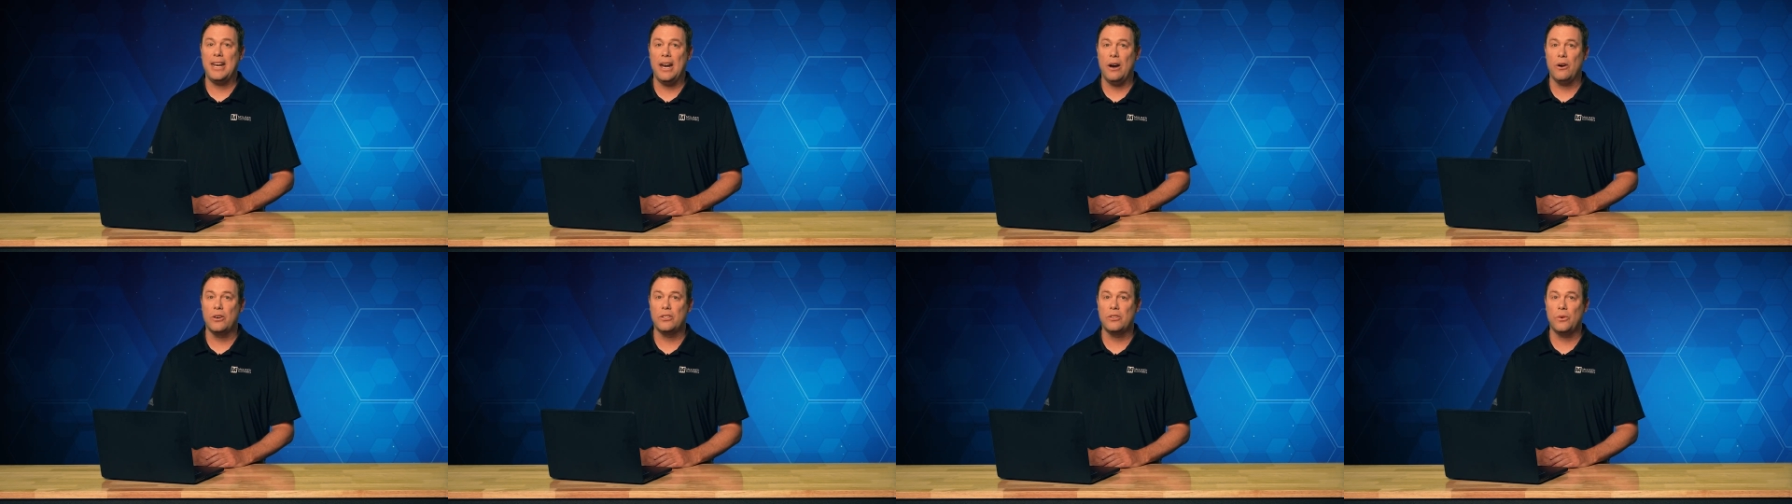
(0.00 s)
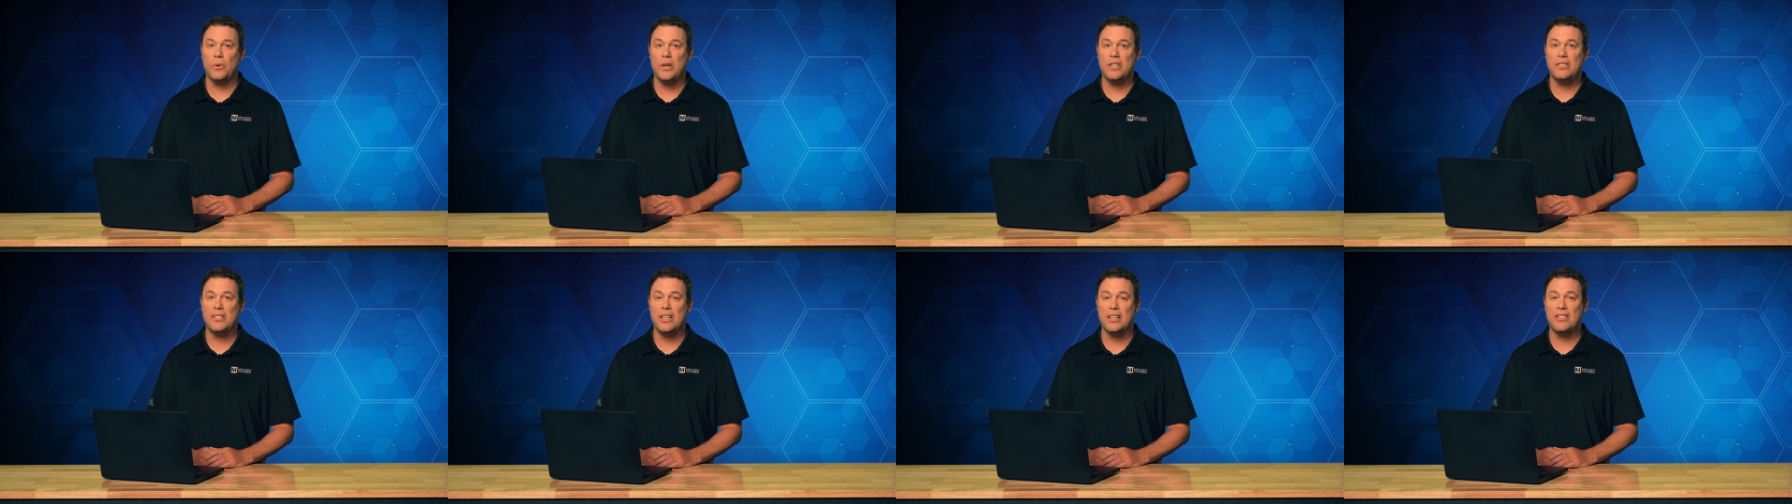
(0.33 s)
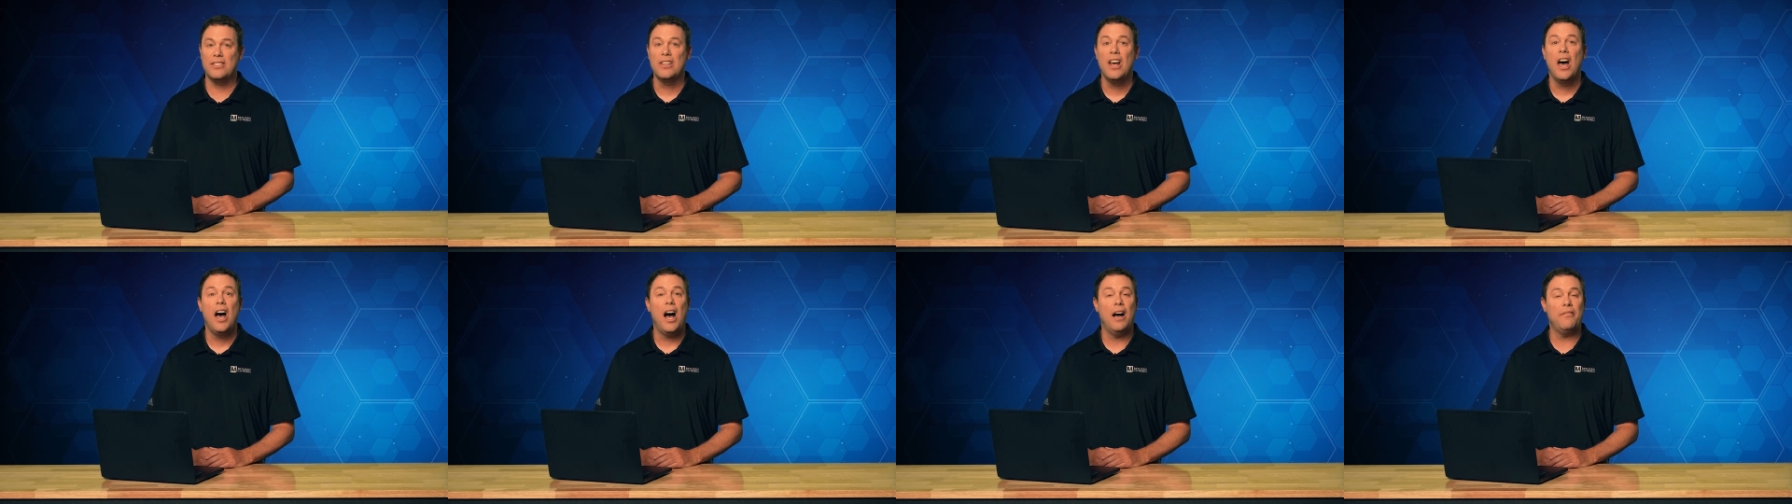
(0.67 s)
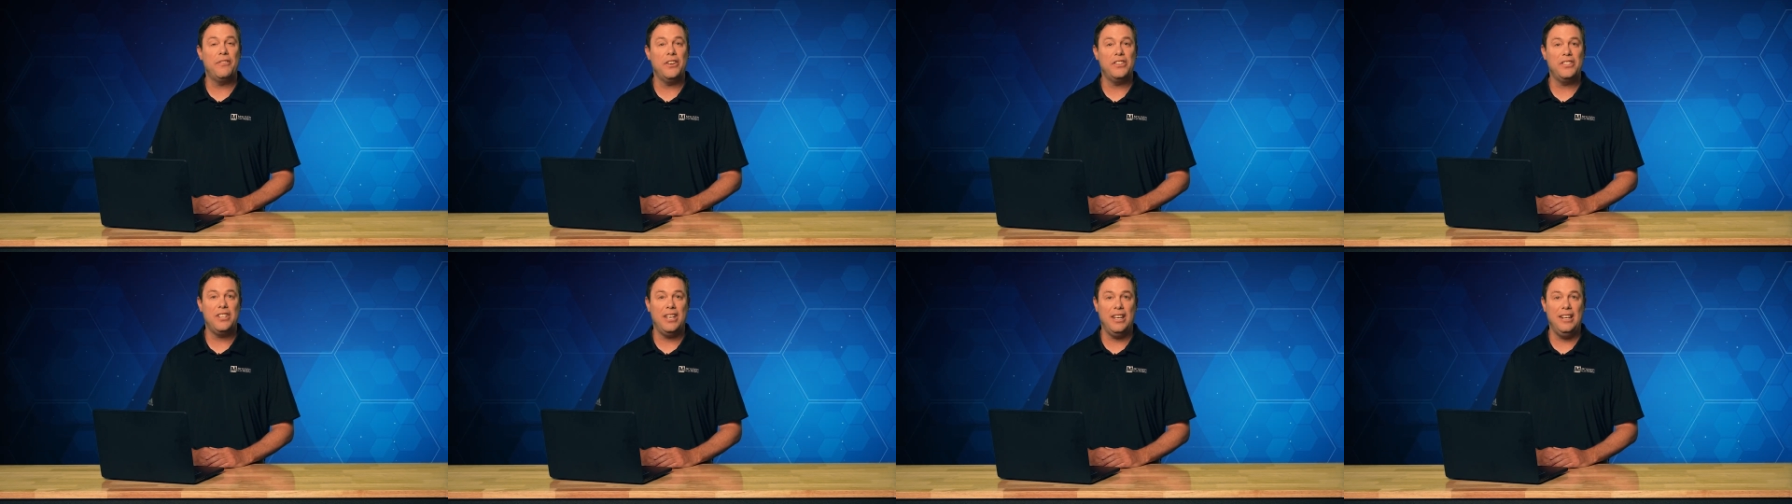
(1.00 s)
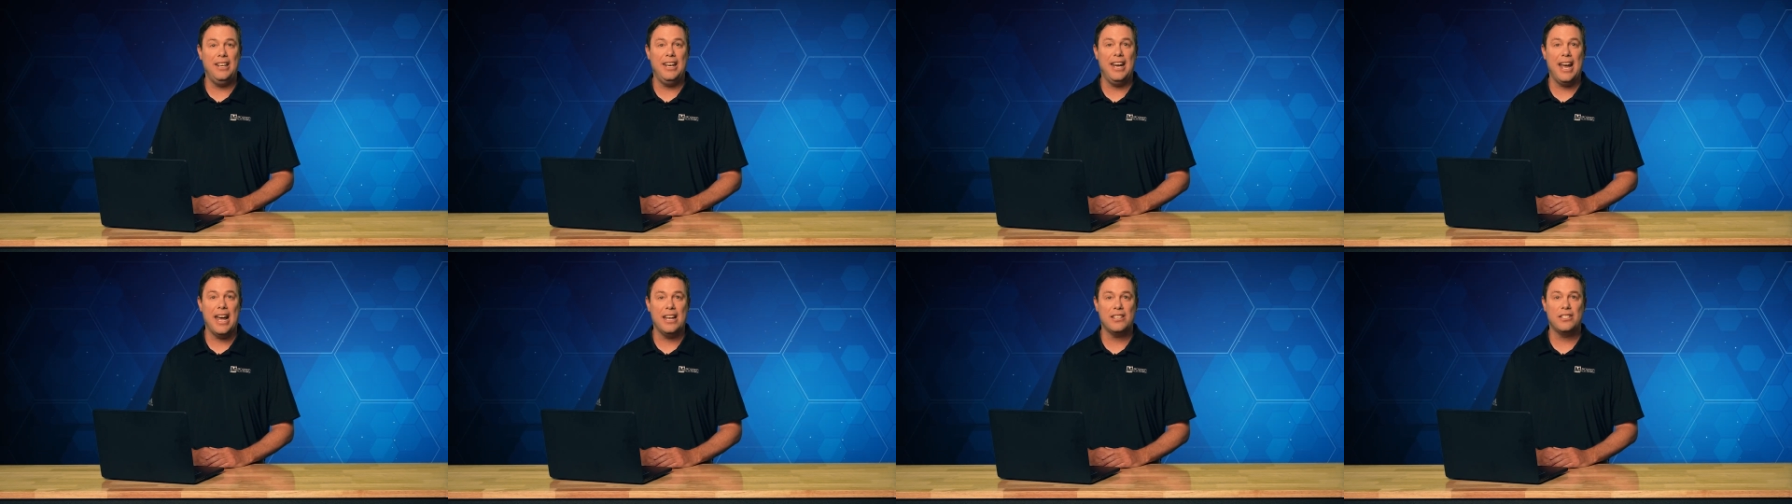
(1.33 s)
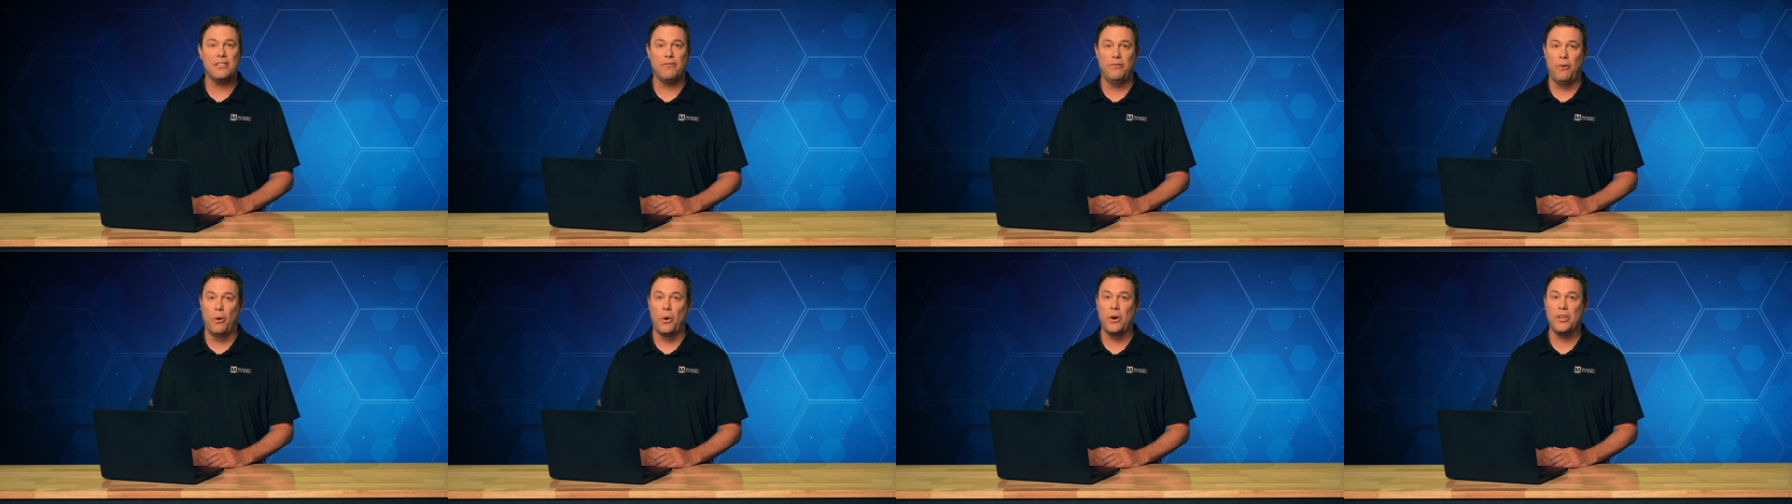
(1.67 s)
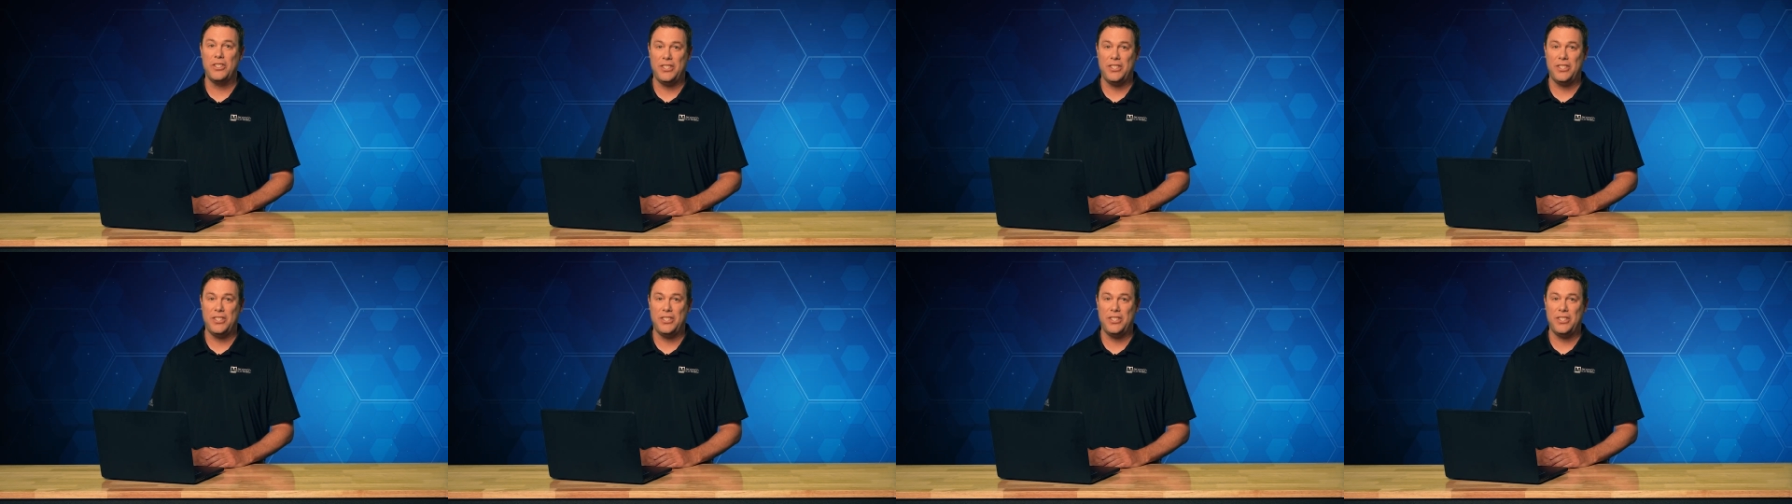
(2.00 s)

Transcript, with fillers: characteristics of the T D S four